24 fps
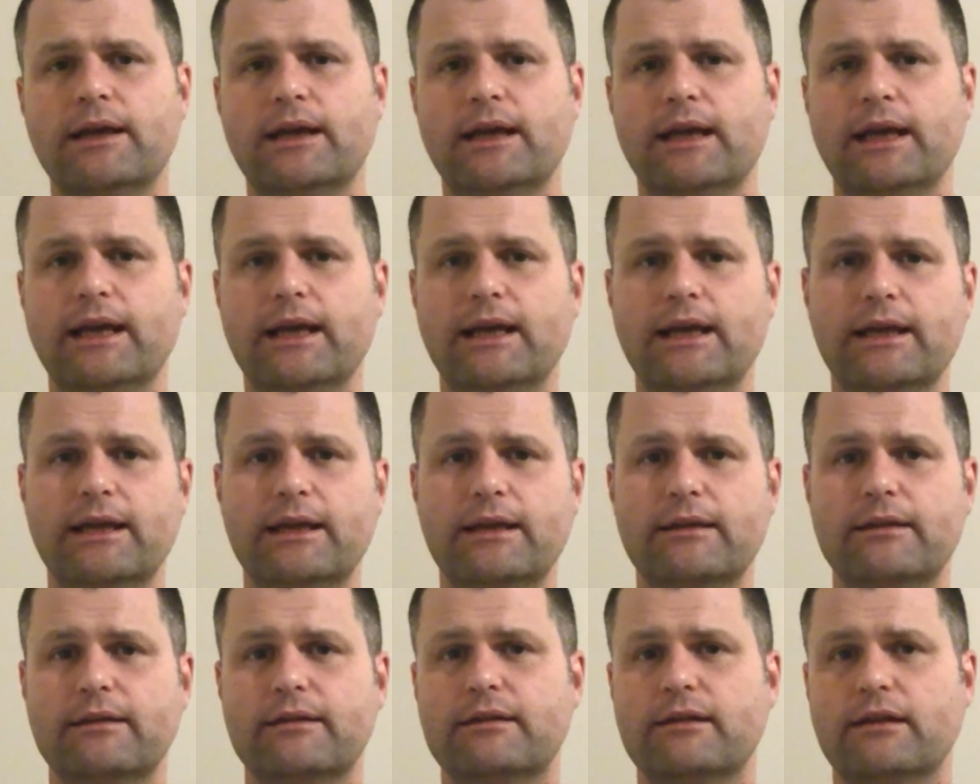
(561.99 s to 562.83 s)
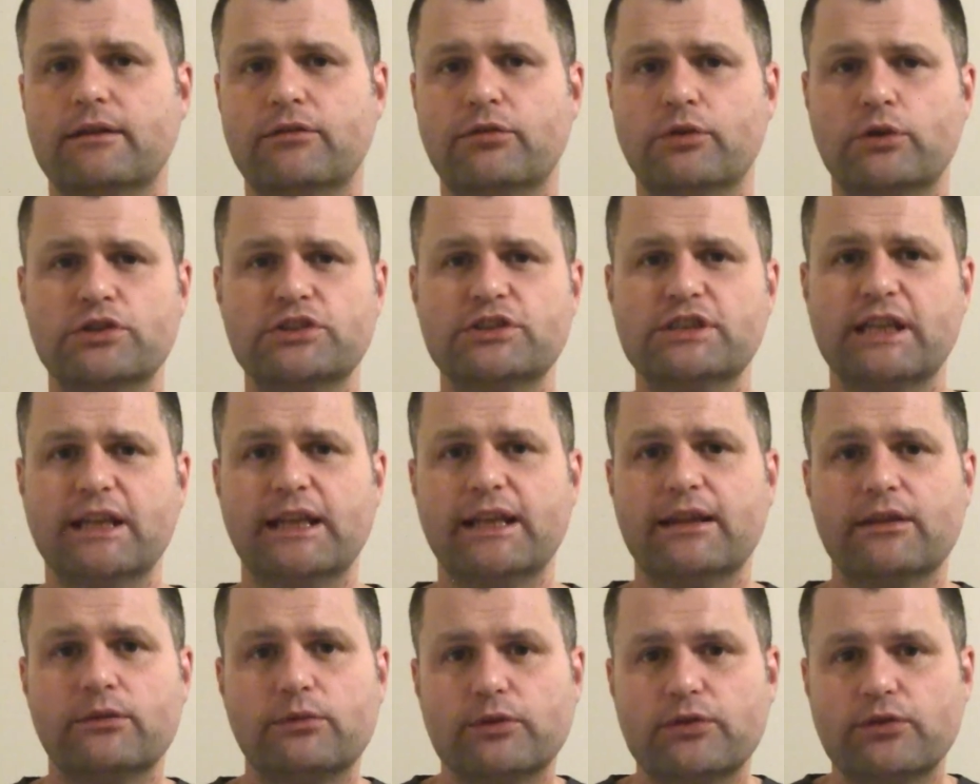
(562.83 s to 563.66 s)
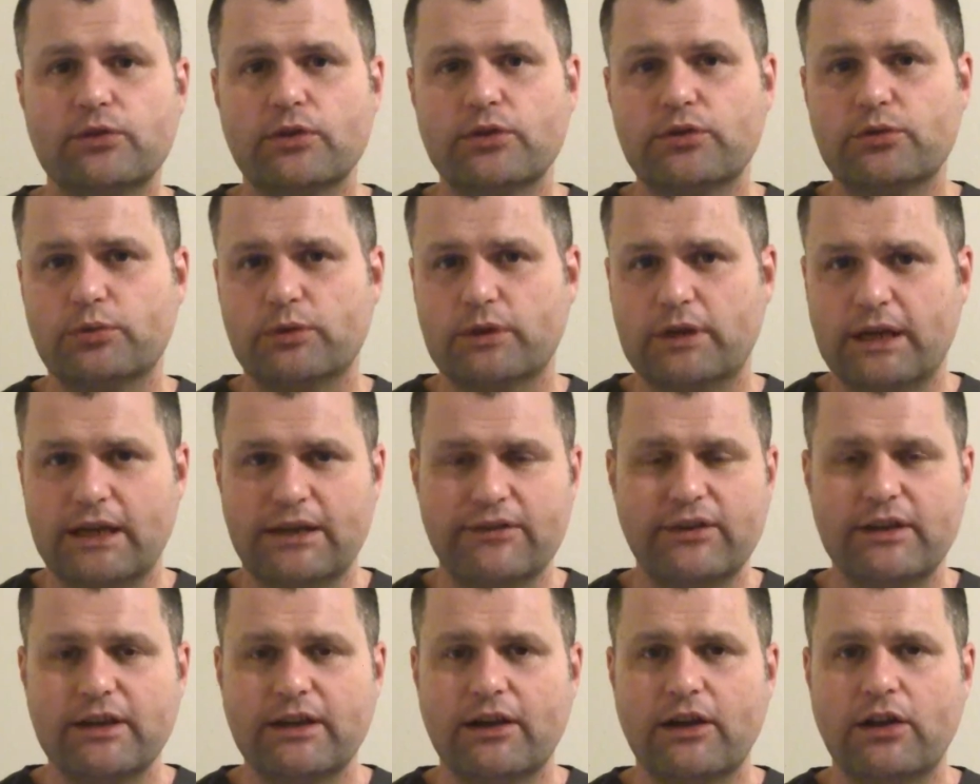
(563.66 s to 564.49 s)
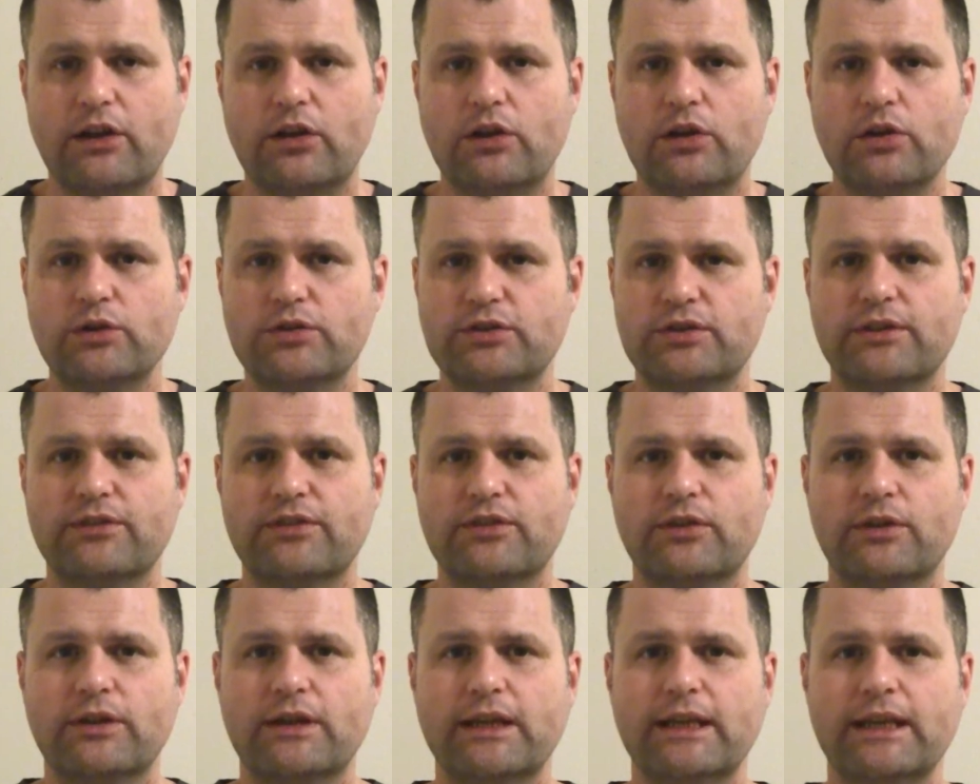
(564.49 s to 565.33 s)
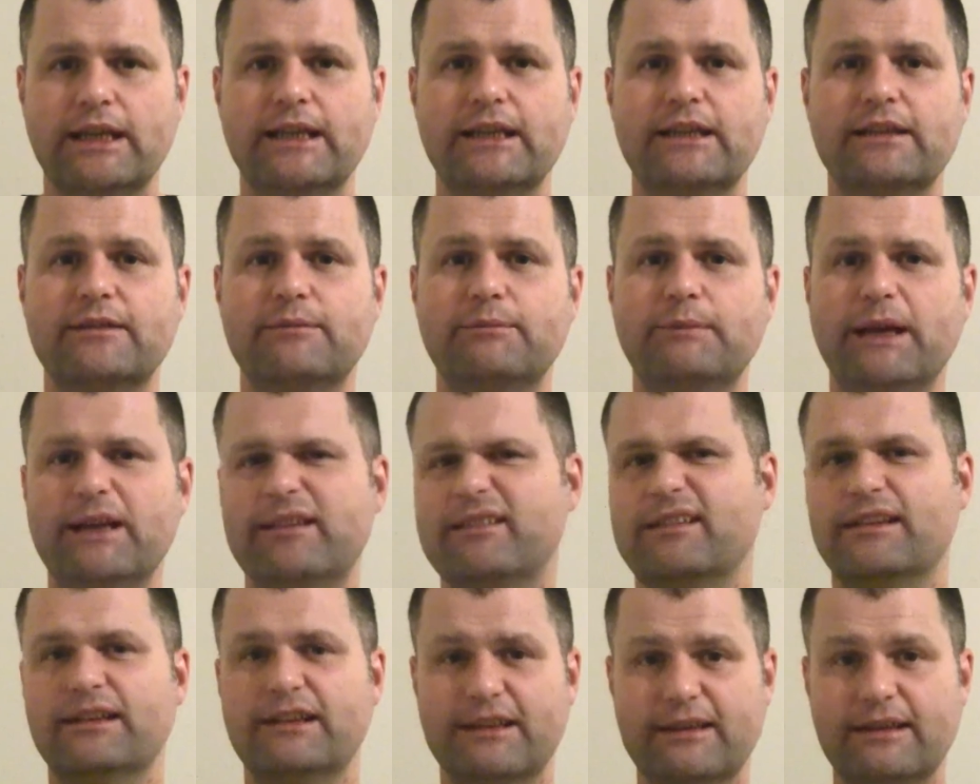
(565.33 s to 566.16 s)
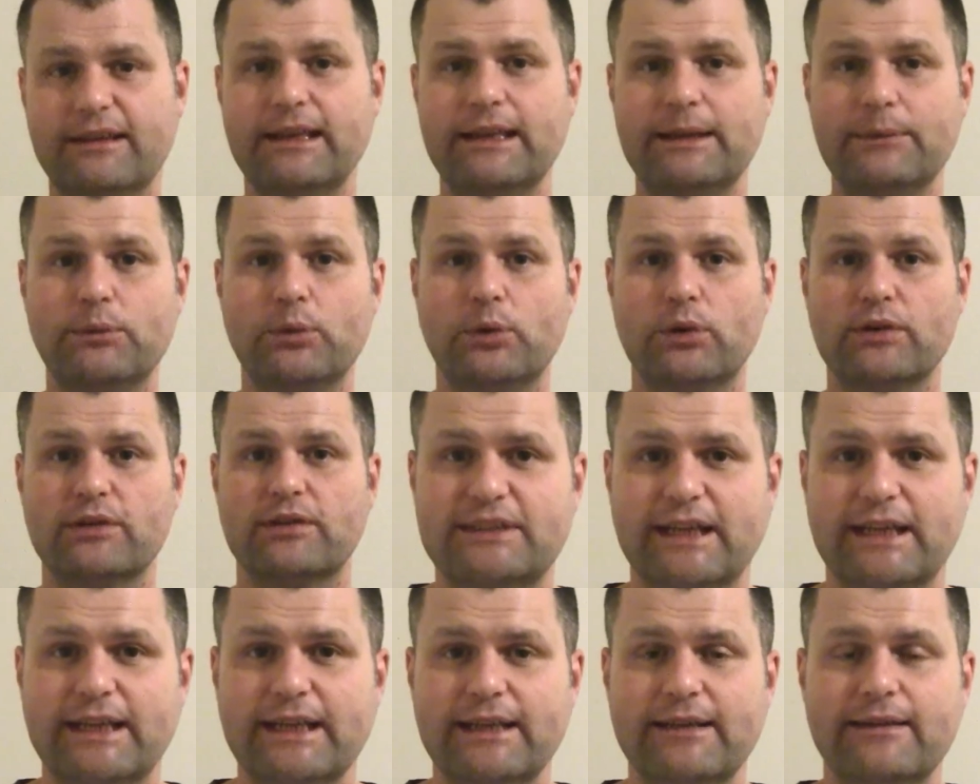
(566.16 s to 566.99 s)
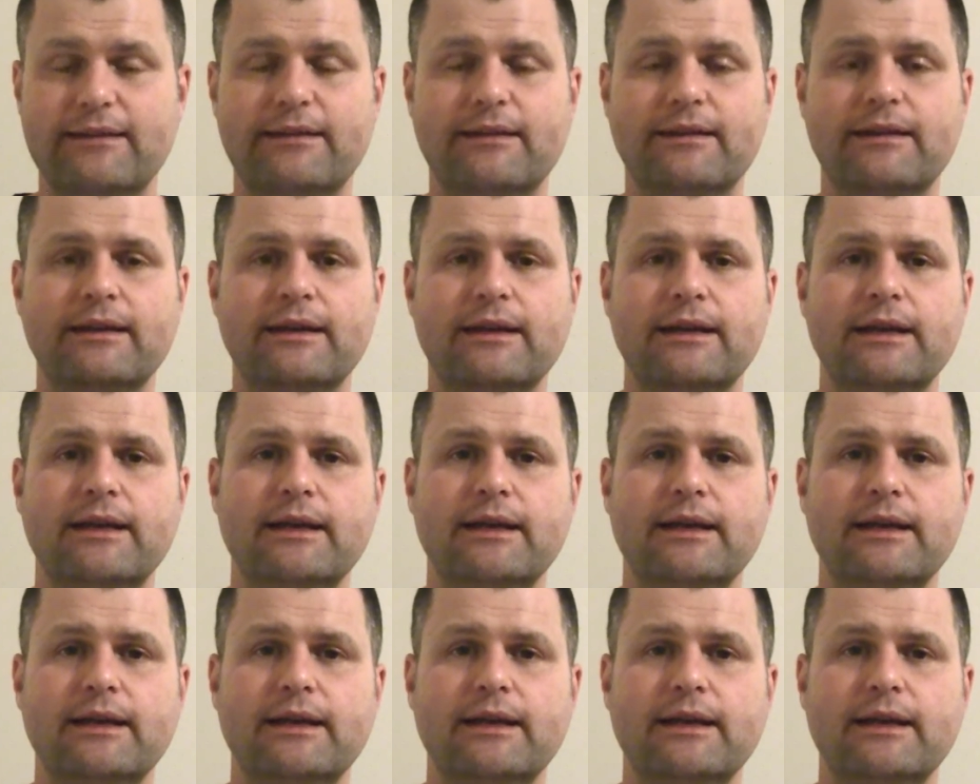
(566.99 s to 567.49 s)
and unfortunately the results were kind of inconclusive, so they basically just need more studies.